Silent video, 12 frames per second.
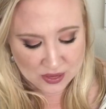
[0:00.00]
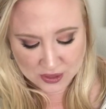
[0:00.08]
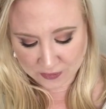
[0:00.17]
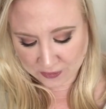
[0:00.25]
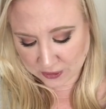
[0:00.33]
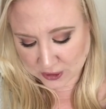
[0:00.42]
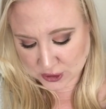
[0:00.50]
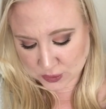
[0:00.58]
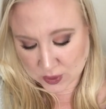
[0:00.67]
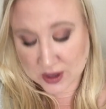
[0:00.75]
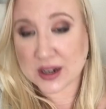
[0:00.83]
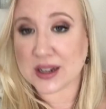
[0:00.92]
The first
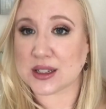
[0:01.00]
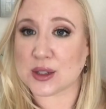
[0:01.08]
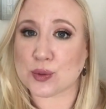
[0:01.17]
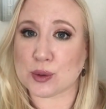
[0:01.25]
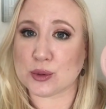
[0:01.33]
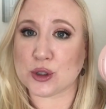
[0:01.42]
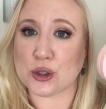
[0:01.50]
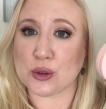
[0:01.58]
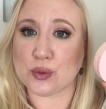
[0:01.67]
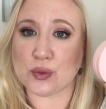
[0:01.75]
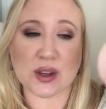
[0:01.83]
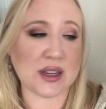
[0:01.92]
one is from
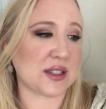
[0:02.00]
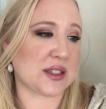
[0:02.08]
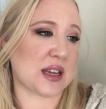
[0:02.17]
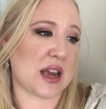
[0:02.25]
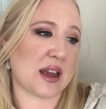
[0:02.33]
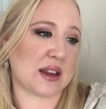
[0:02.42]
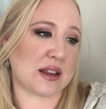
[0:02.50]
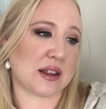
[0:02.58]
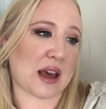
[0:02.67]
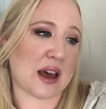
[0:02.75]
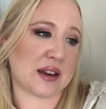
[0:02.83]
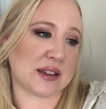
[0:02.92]
Too Faced,
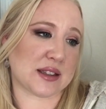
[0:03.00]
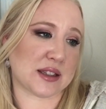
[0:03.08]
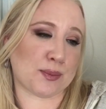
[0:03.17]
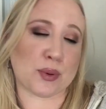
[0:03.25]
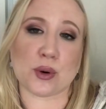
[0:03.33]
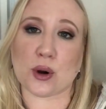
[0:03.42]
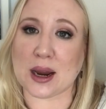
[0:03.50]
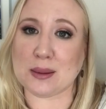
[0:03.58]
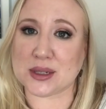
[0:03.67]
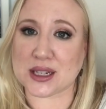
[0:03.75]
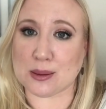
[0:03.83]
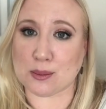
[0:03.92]
and that is the
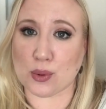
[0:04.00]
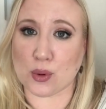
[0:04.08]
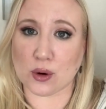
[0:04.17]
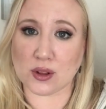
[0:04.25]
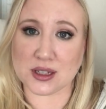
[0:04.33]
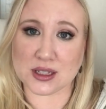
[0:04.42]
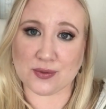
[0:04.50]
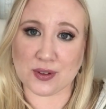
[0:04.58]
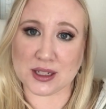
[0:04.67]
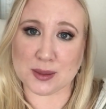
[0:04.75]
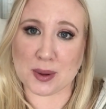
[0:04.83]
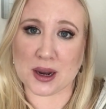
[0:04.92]
Primed and Poreless Face